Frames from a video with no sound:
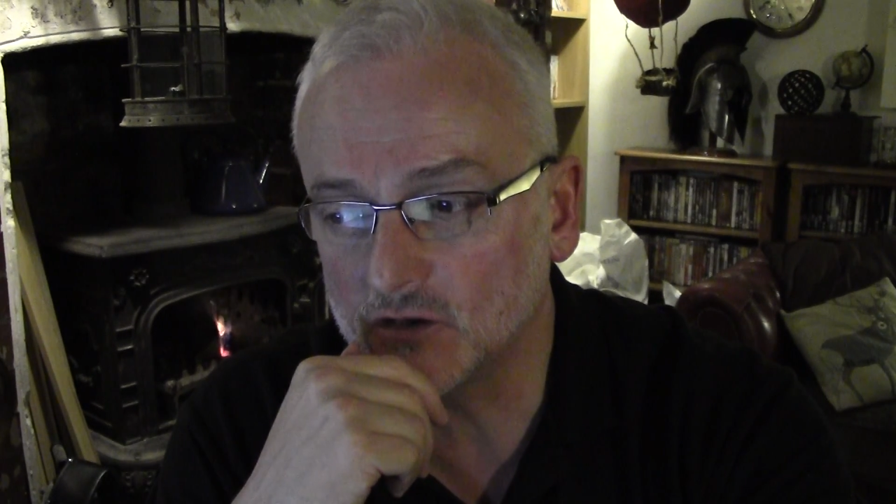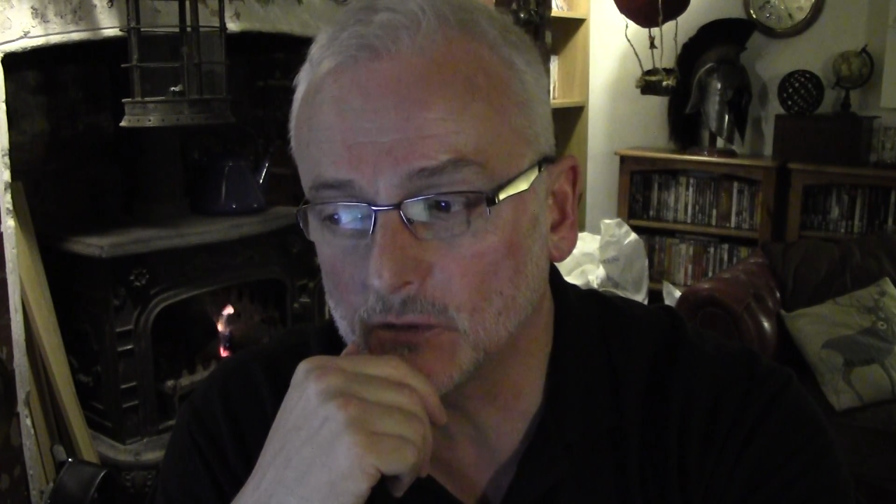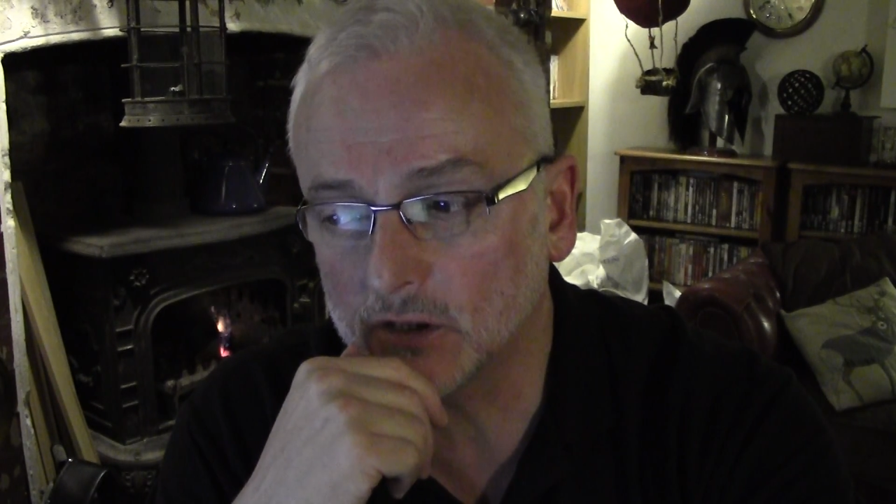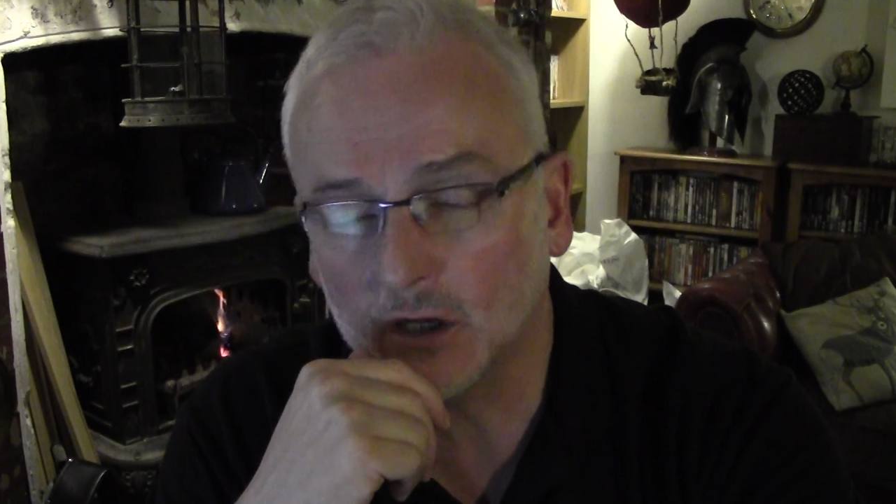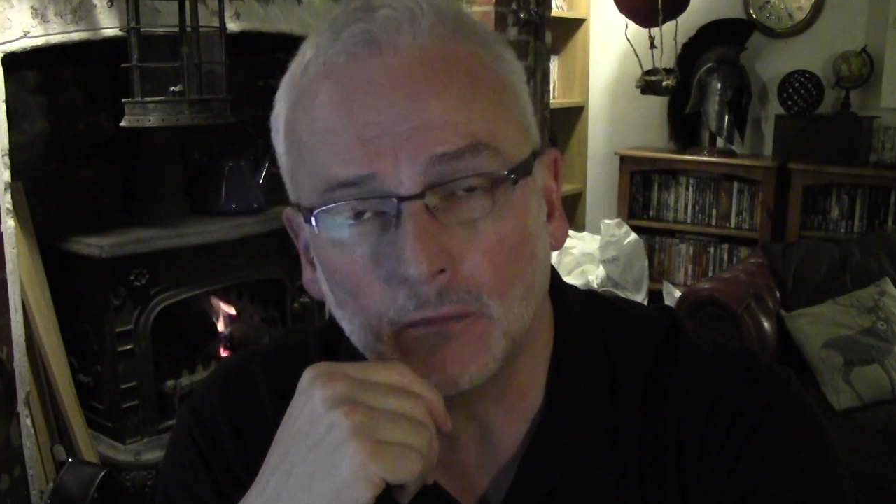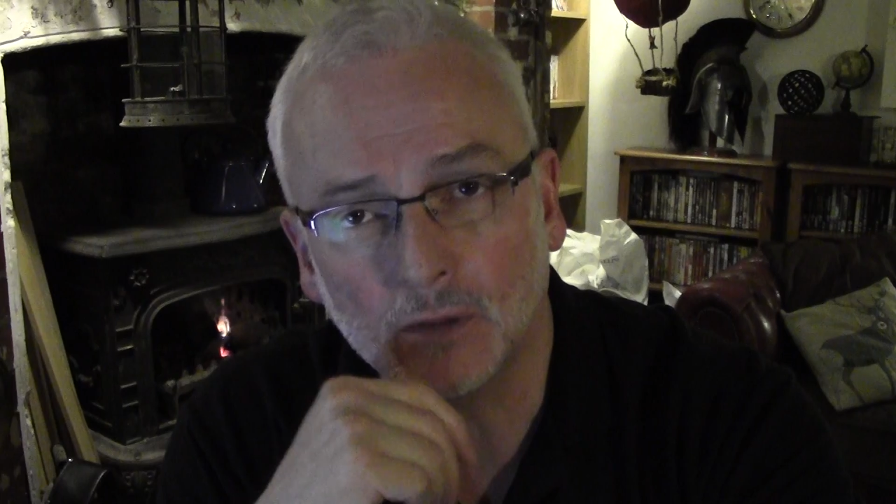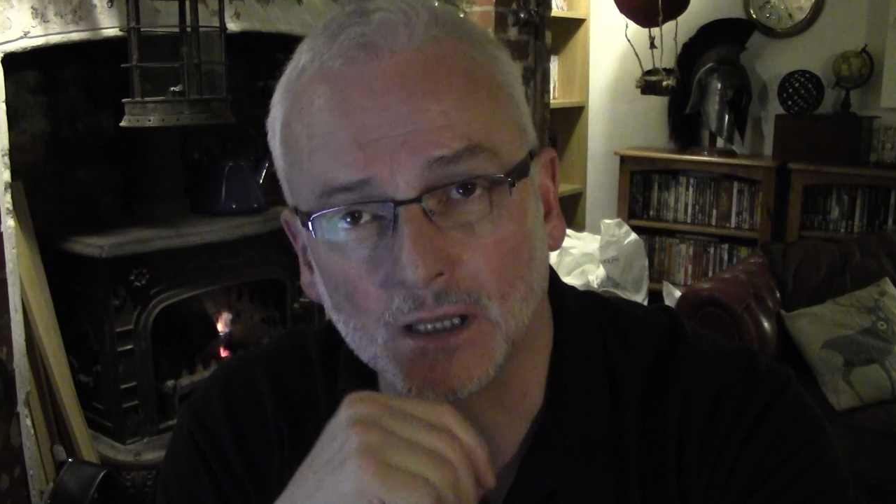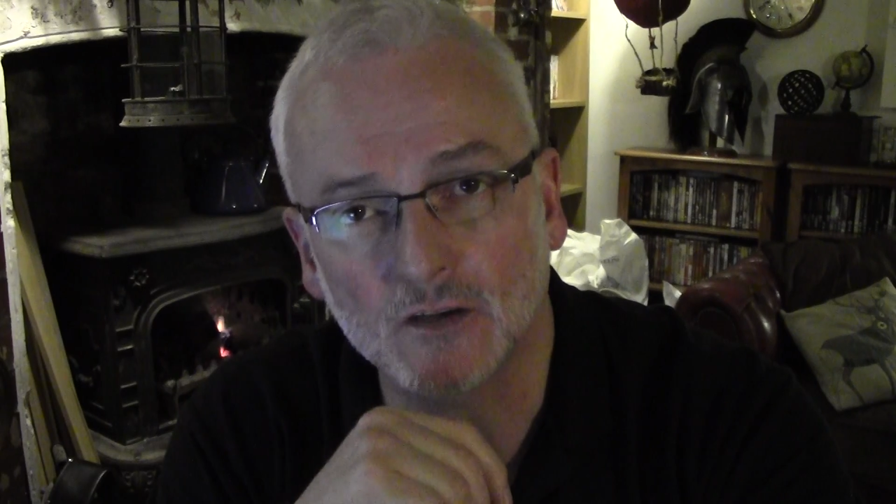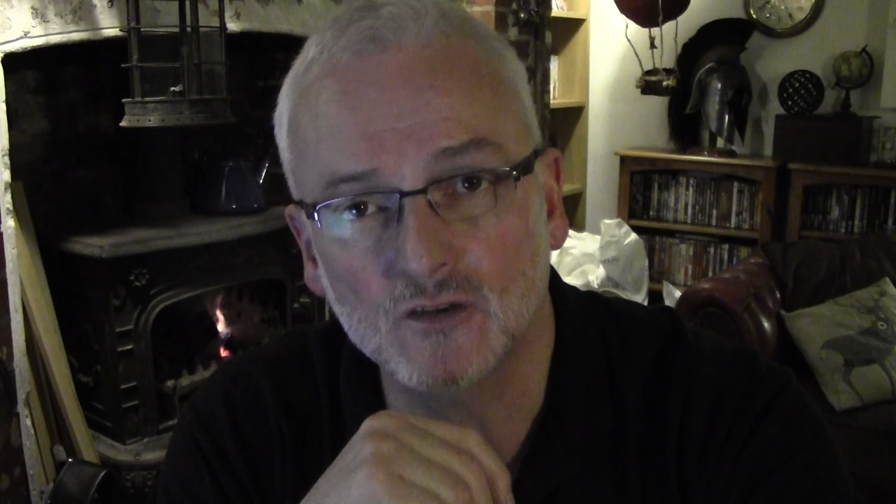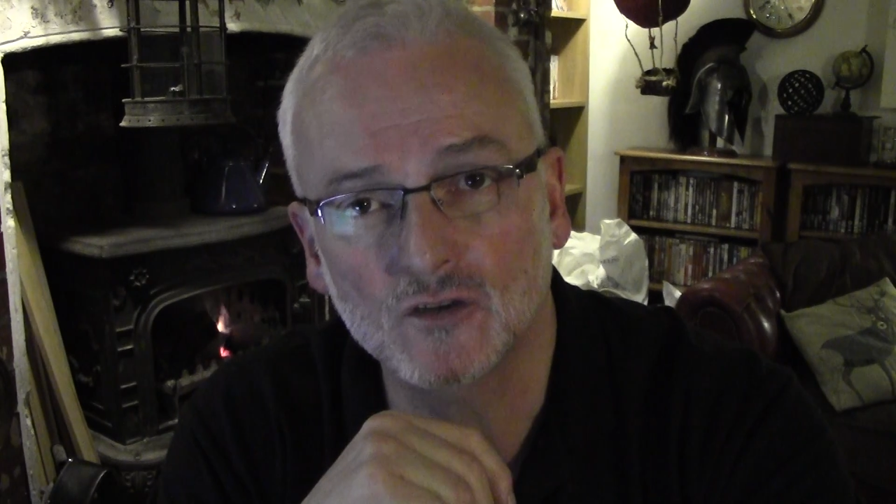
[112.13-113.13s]
you
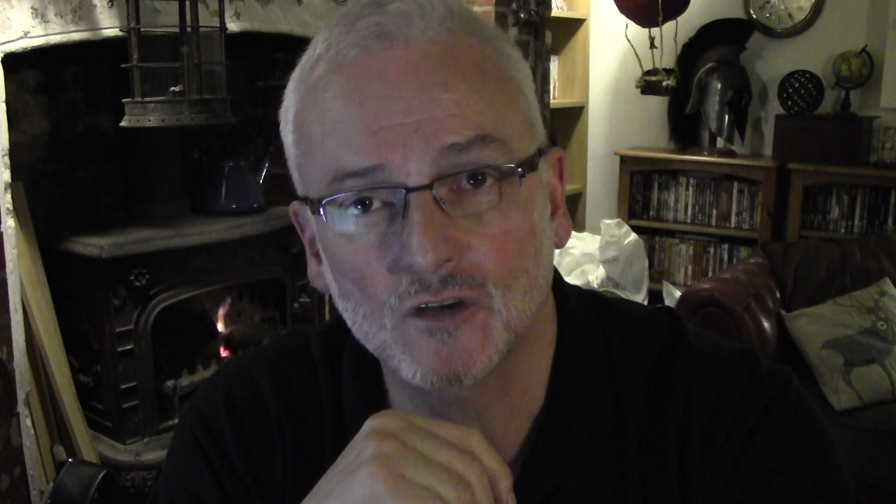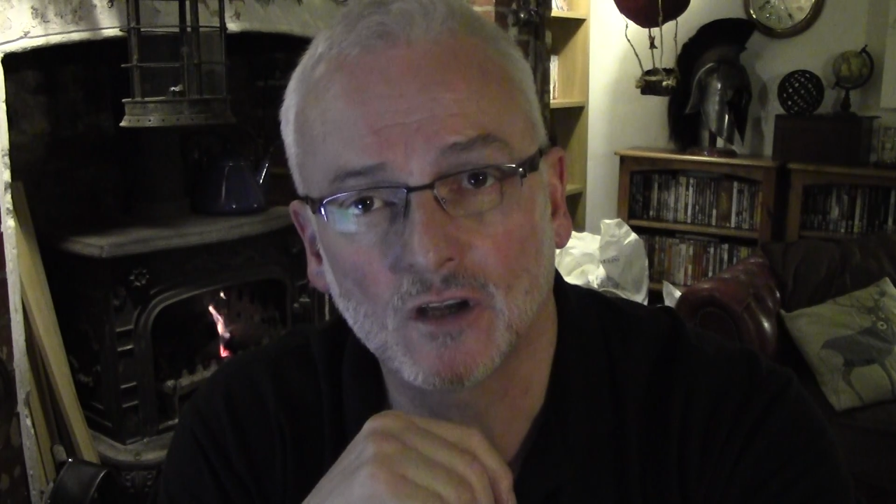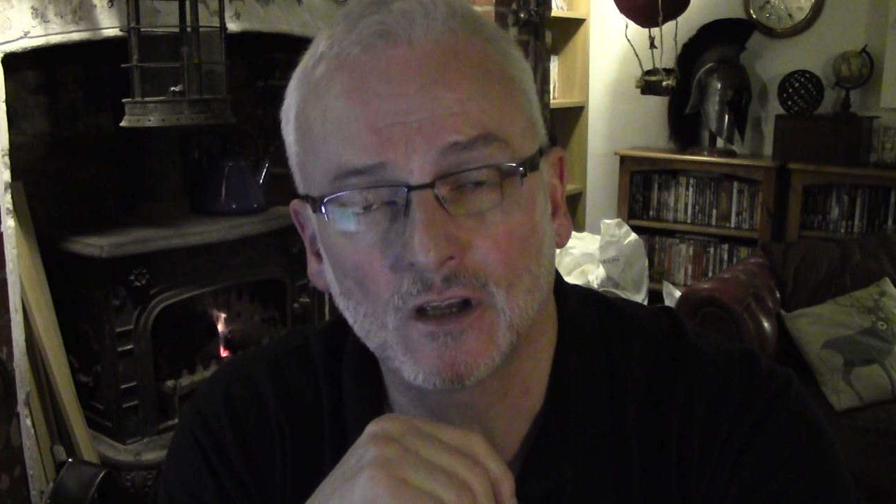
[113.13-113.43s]
accomplish